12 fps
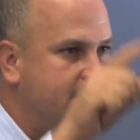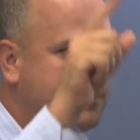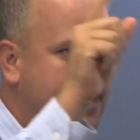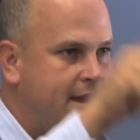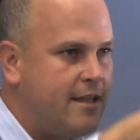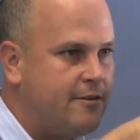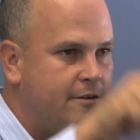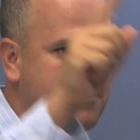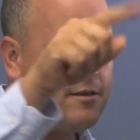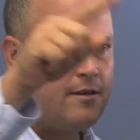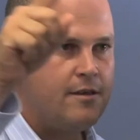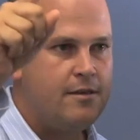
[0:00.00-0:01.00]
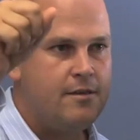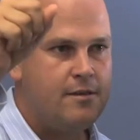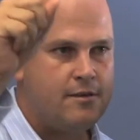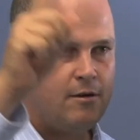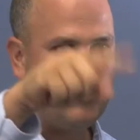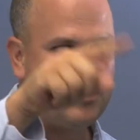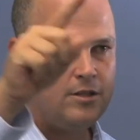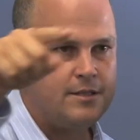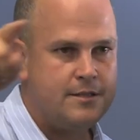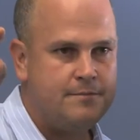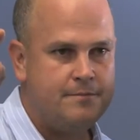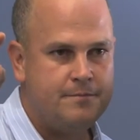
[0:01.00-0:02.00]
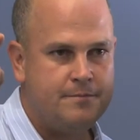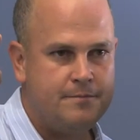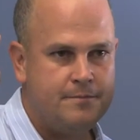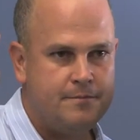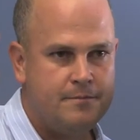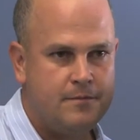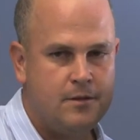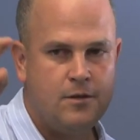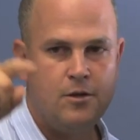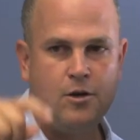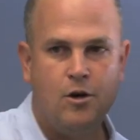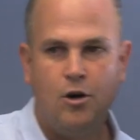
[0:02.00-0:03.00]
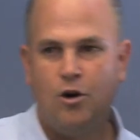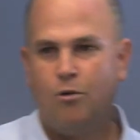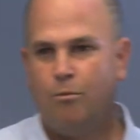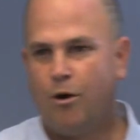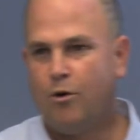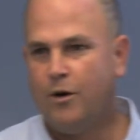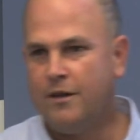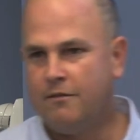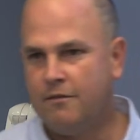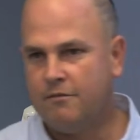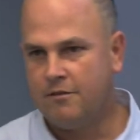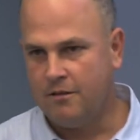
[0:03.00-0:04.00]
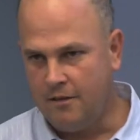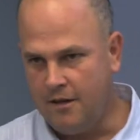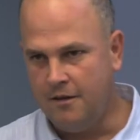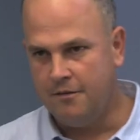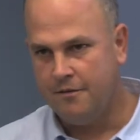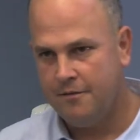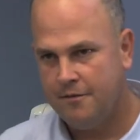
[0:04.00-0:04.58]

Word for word: secular socialism. We're going to lead